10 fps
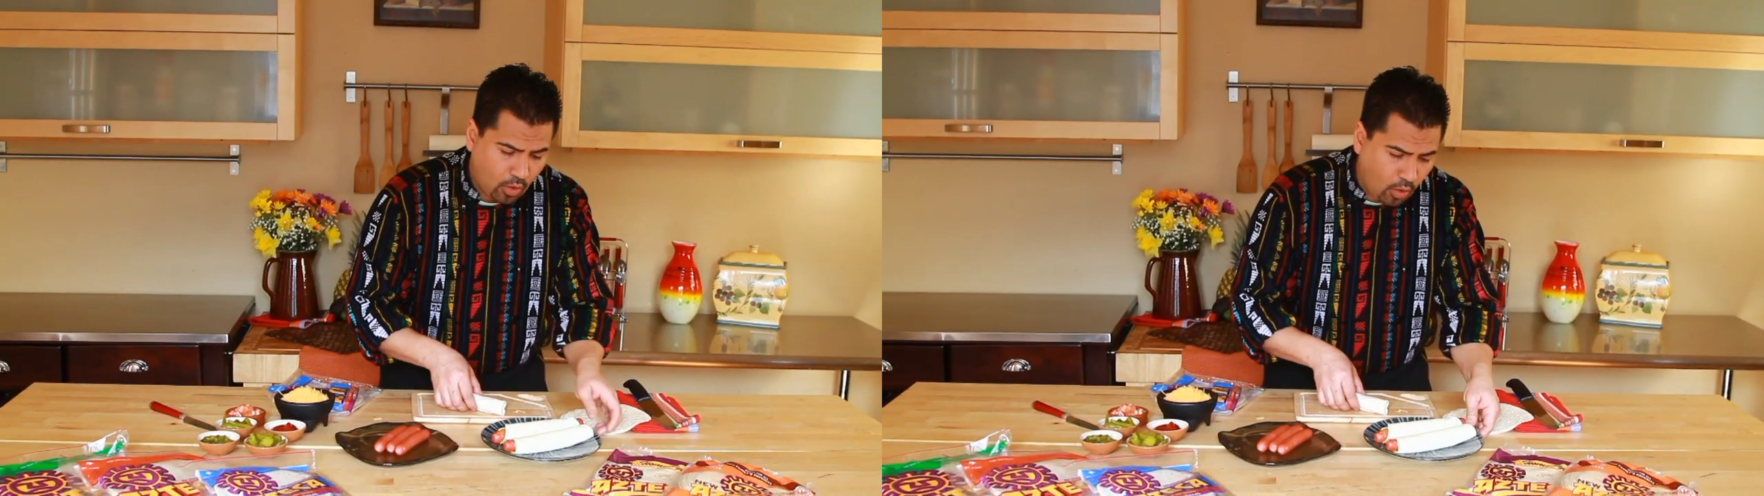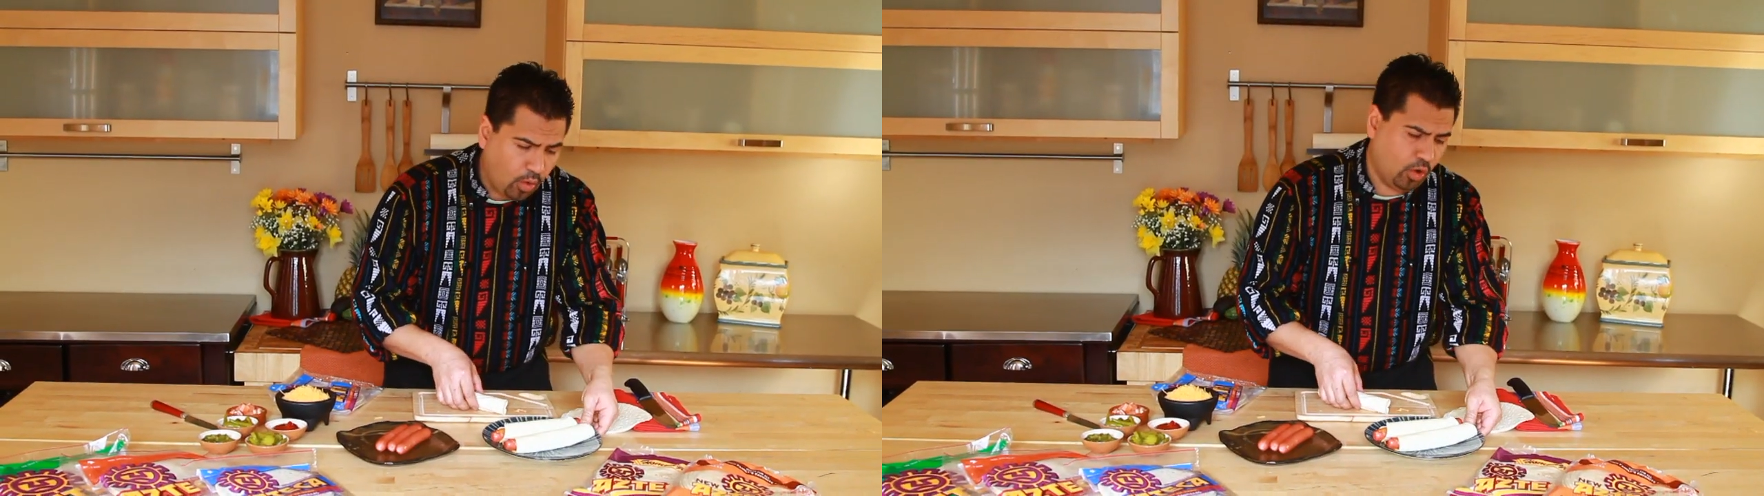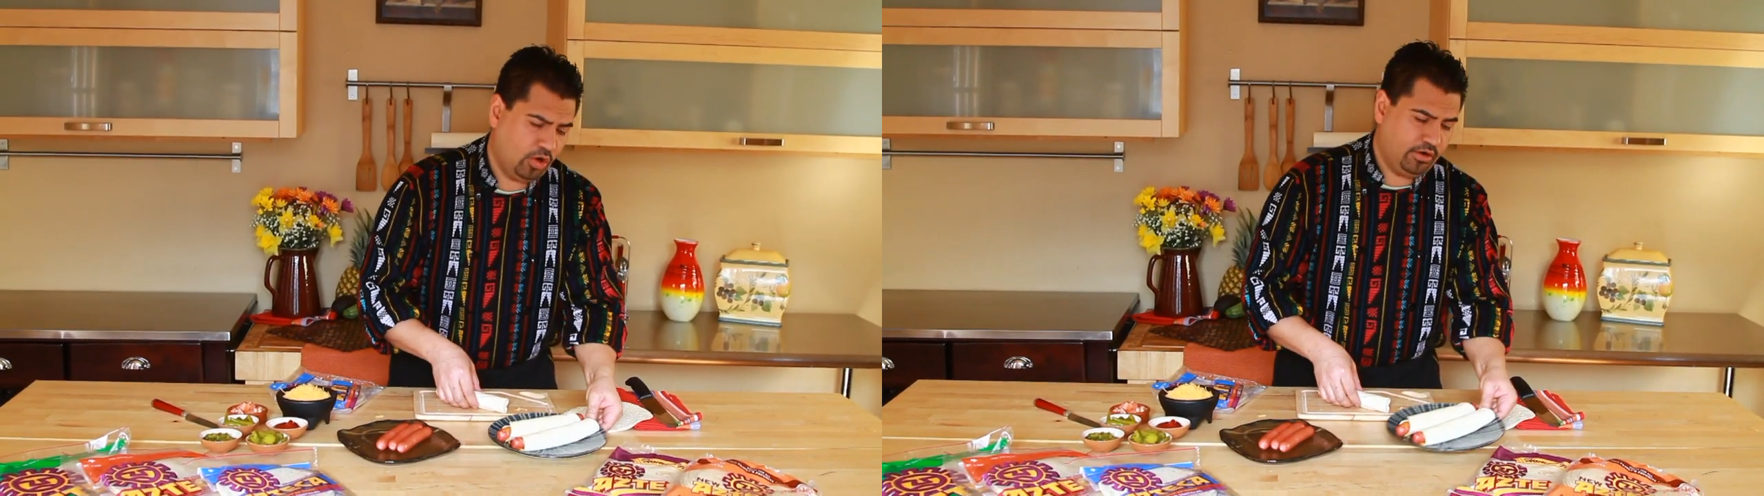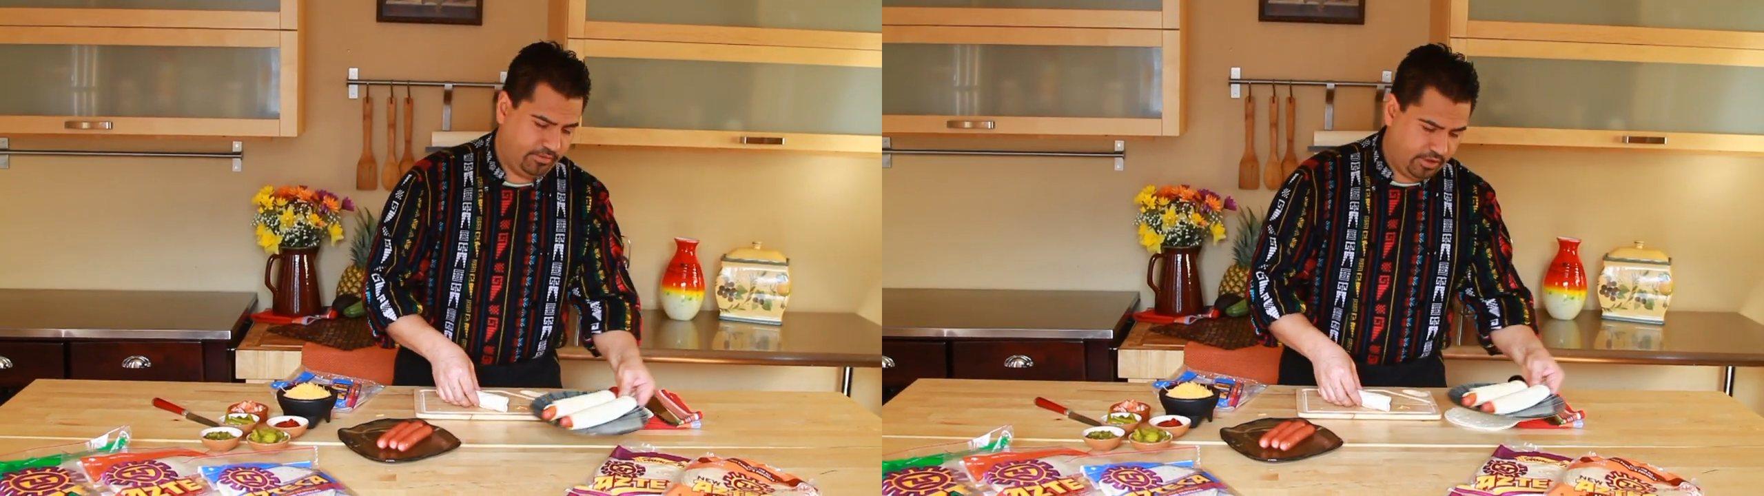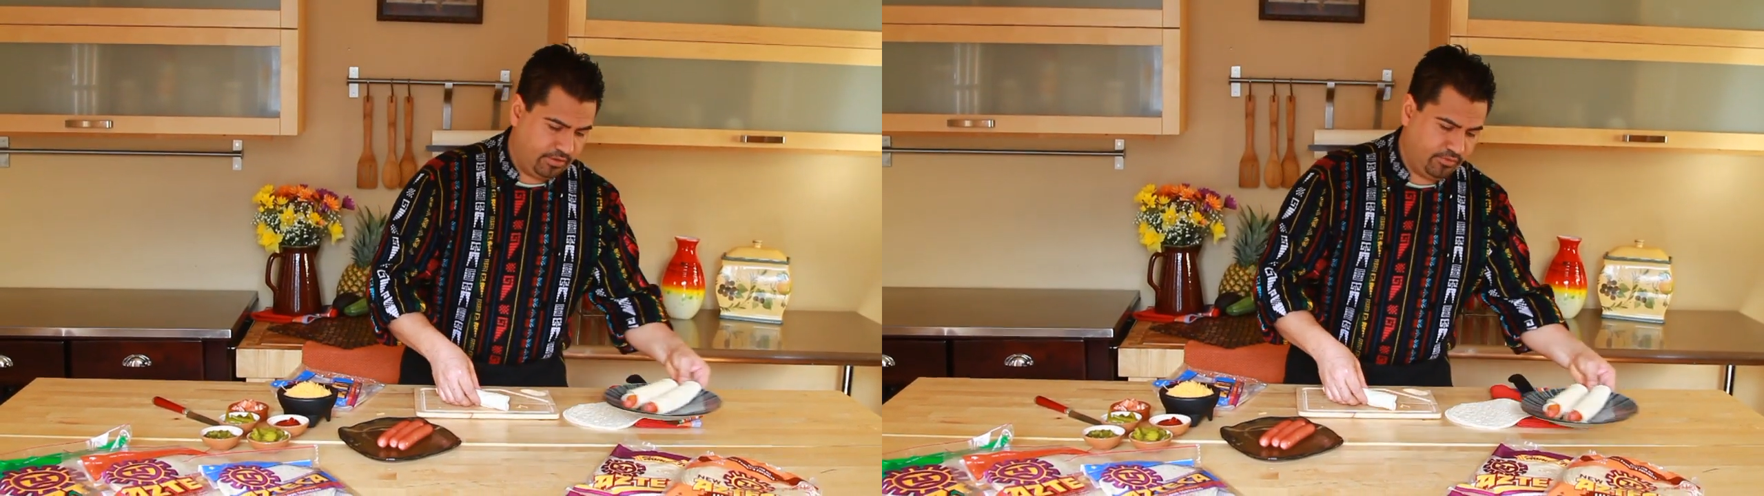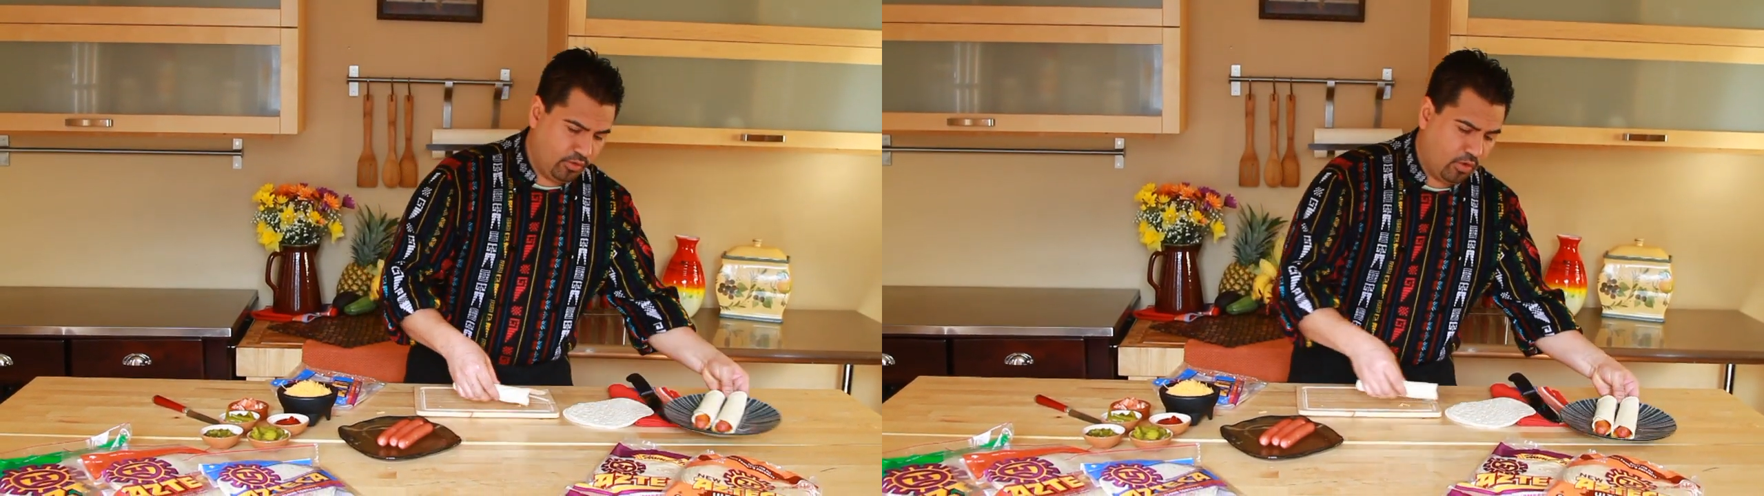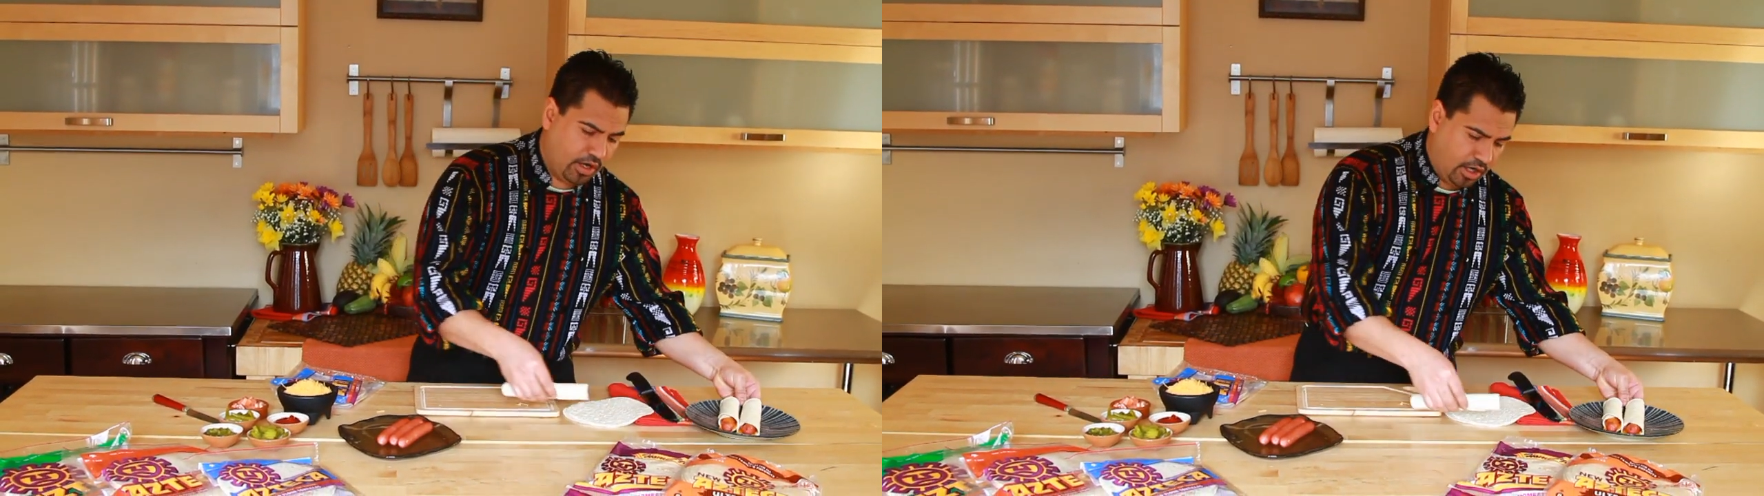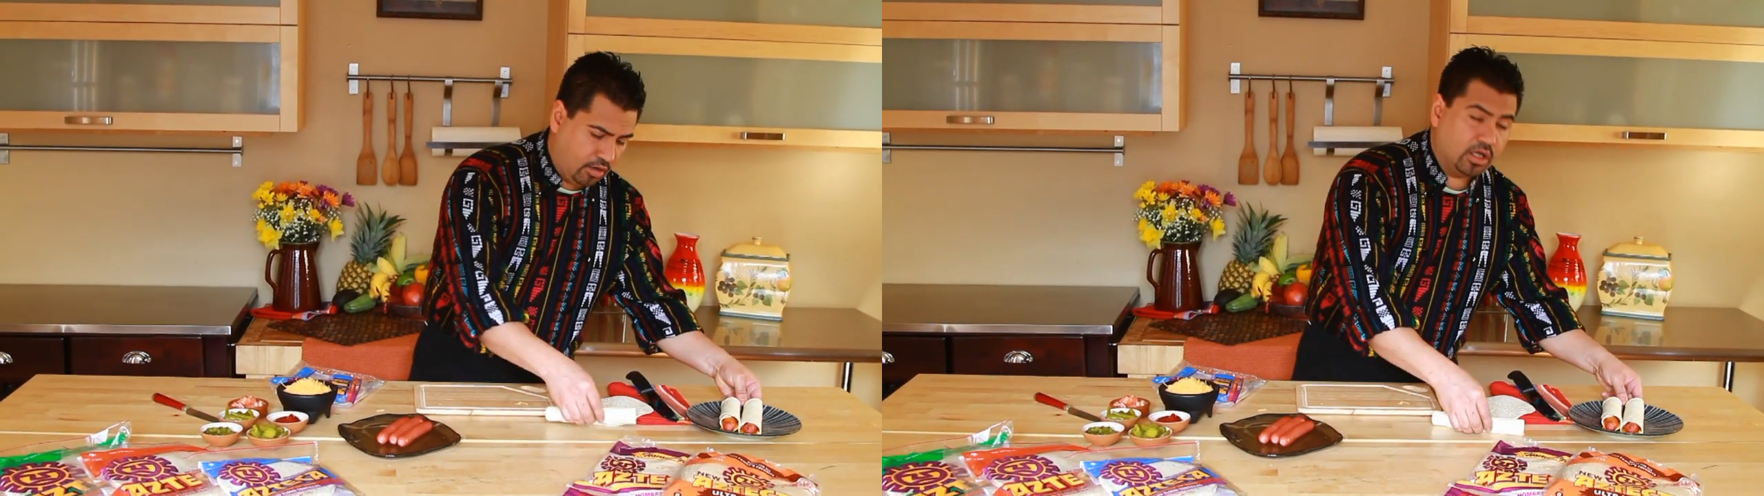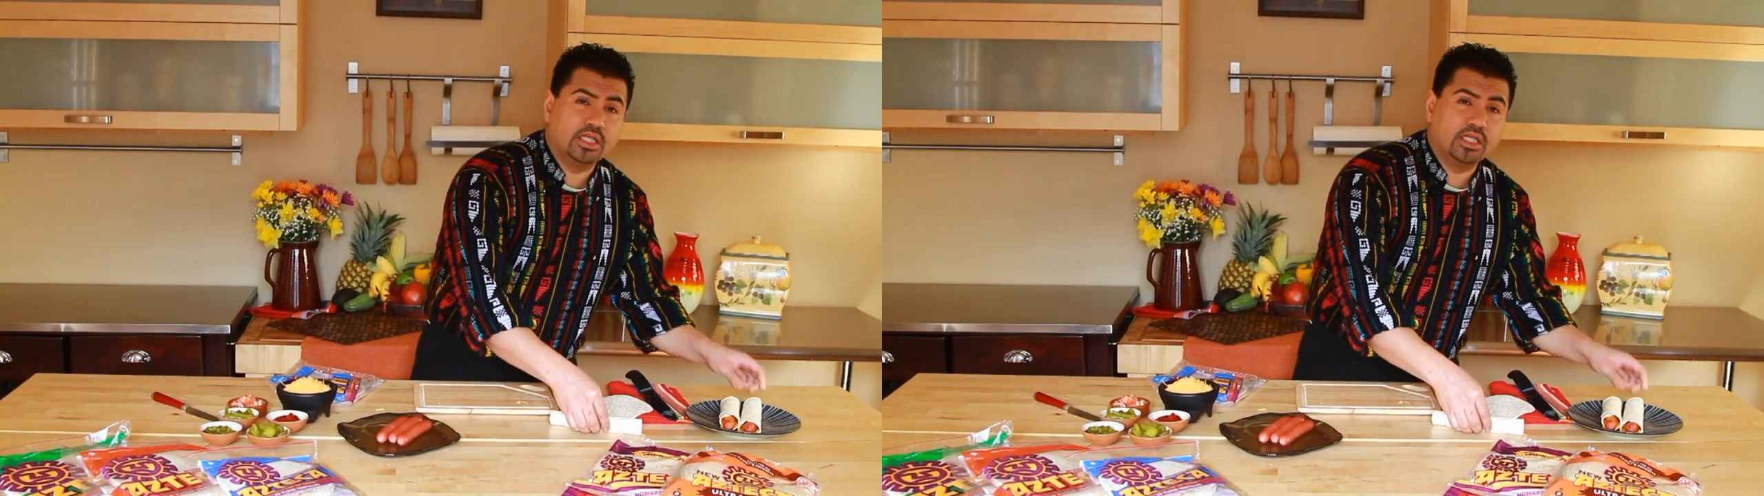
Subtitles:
Or, if you wanna go